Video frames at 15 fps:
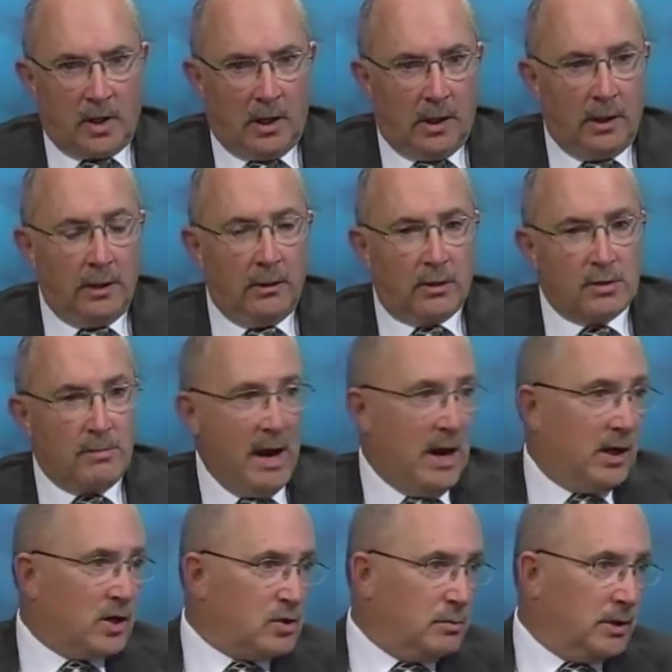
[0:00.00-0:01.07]
And there's
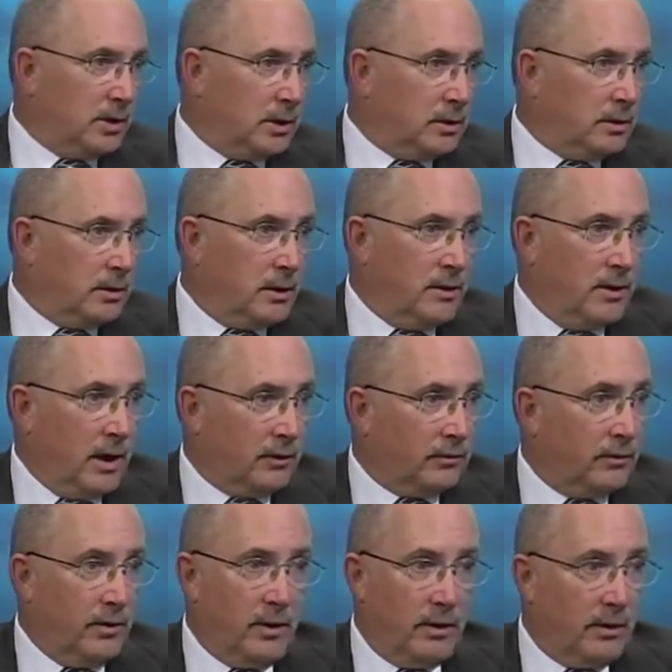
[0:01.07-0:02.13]
management
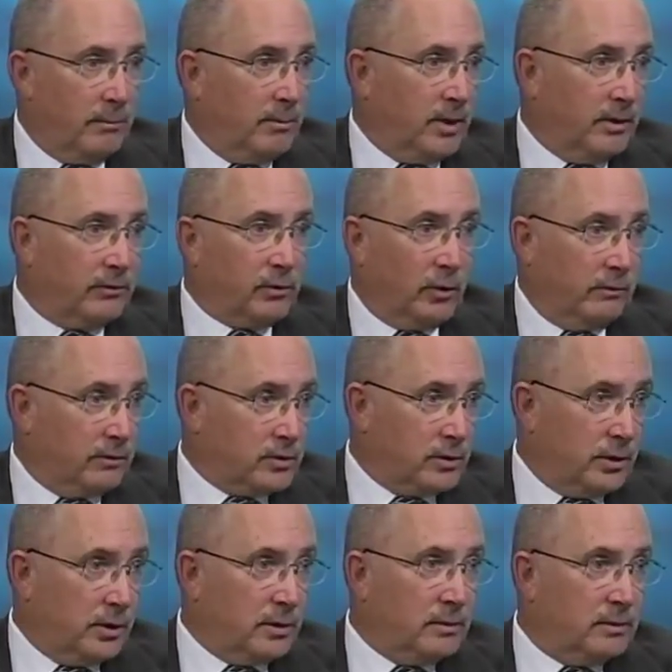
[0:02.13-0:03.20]
that's there to be of service
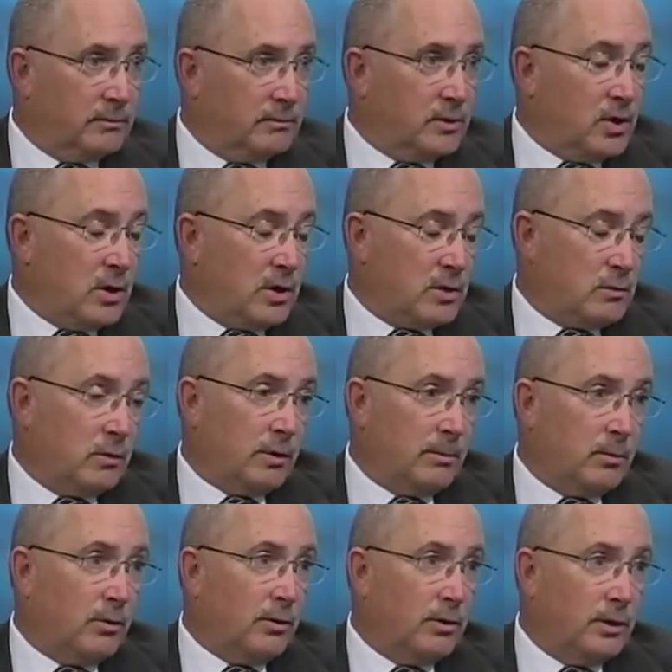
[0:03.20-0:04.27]
to you. Mm -hmm. it's really
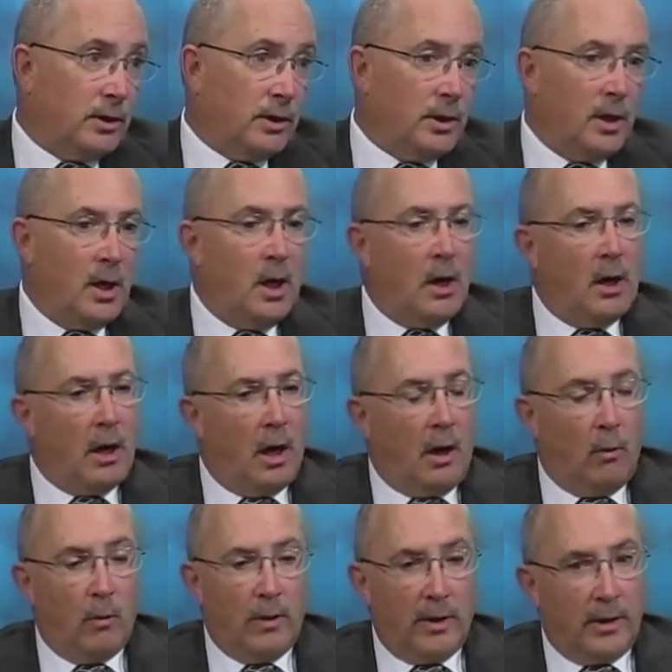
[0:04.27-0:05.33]
pretty neat. Uh,
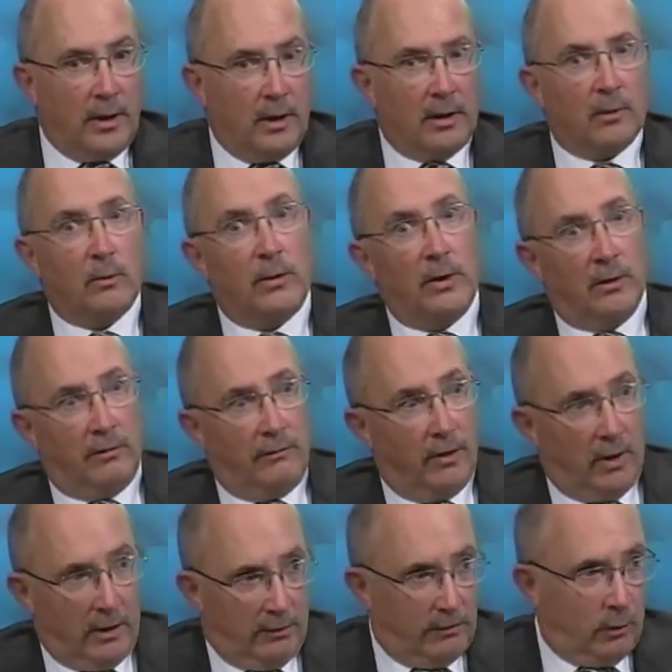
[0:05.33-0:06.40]
we, we are
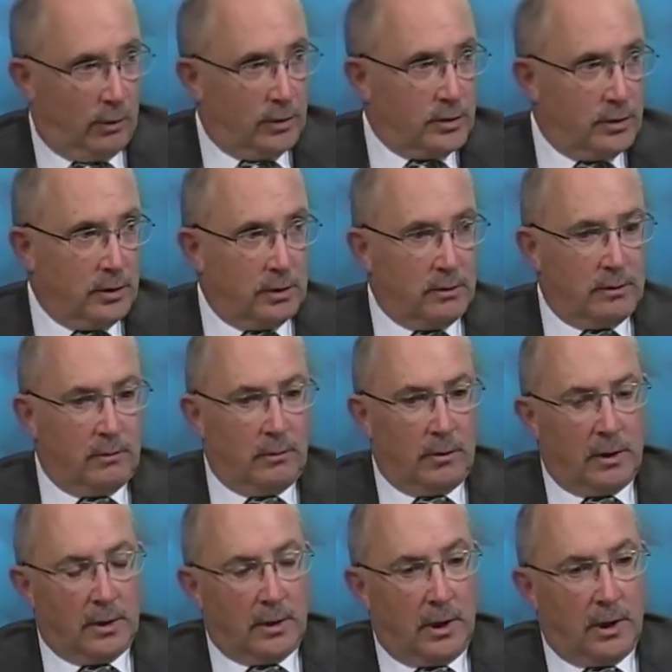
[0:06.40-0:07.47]
very fortunate
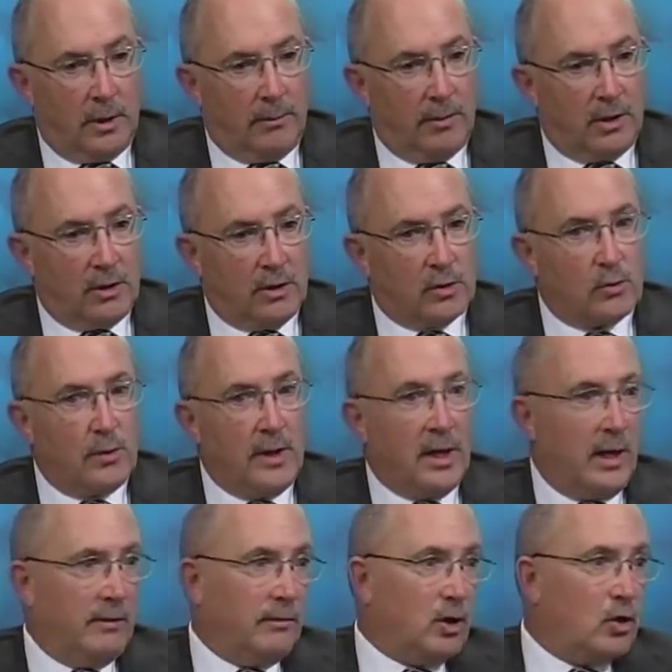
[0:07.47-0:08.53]
uh, because we
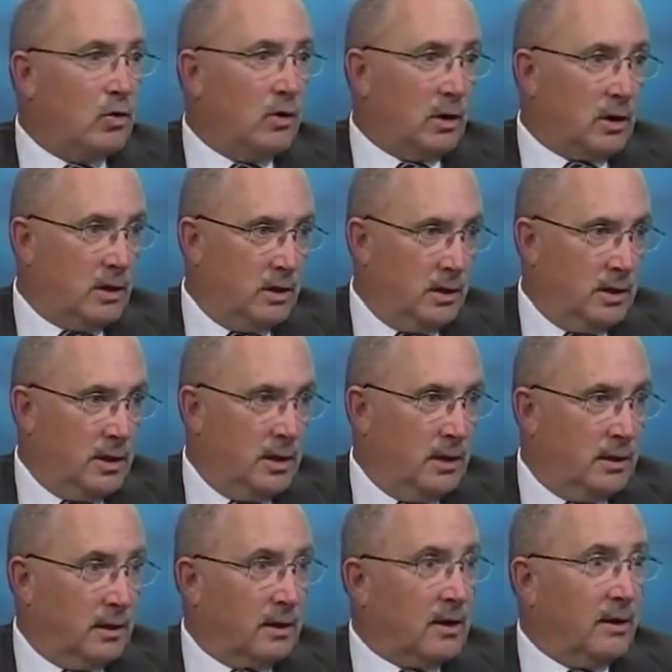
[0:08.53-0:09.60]
have a cook
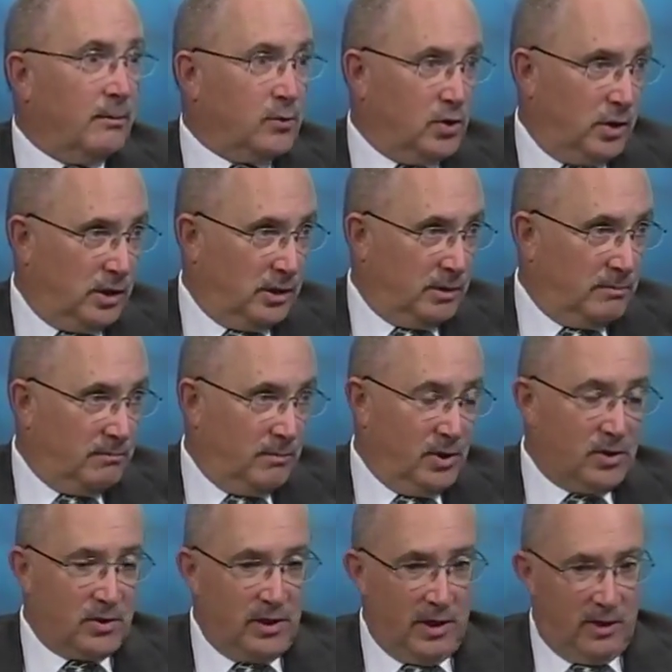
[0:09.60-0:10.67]
that comes in,
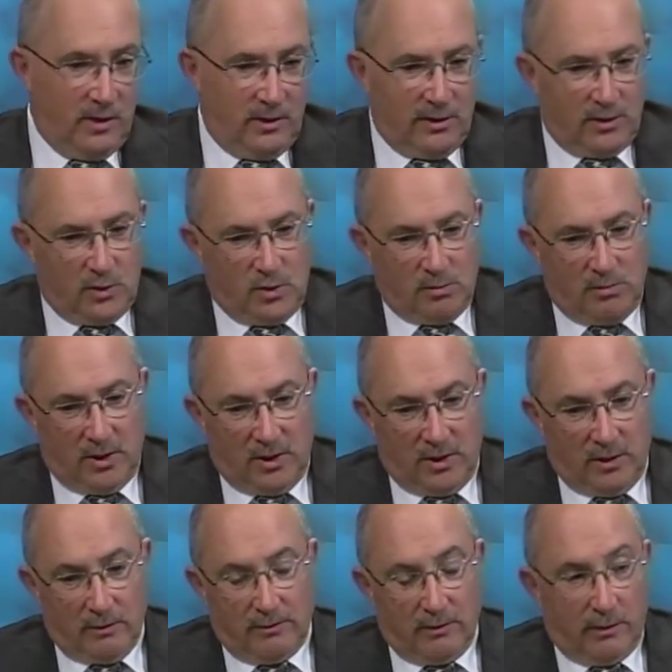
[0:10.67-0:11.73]
Miss Edith. She's been
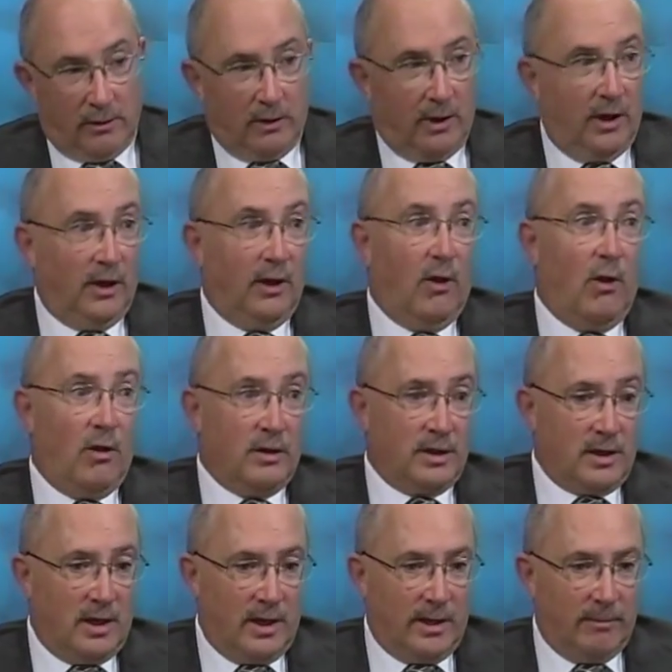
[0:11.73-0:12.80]
there for a long
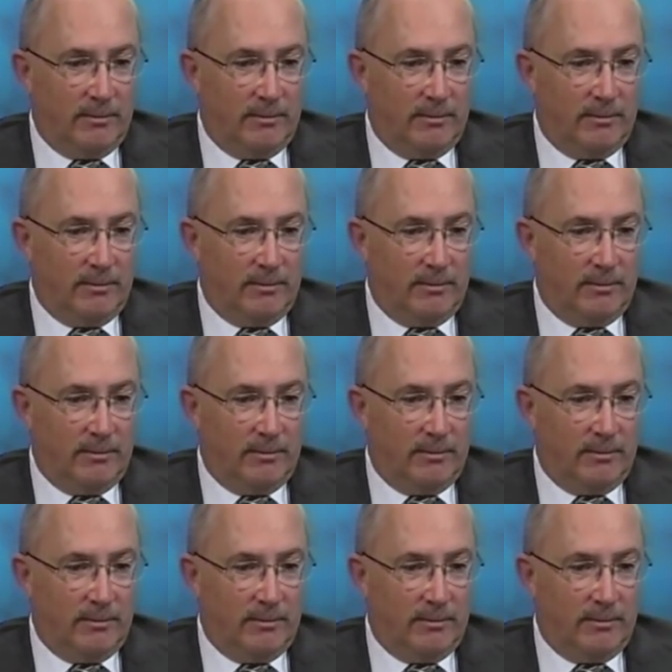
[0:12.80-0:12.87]
time.